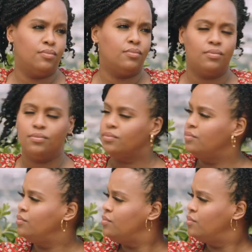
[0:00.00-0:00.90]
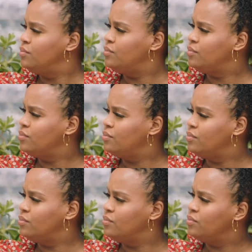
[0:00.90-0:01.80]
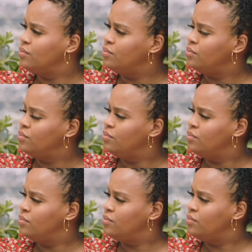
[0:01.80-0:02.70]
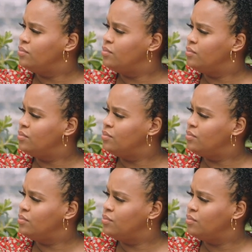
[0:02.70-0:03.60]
No words are spoken by the person on screen.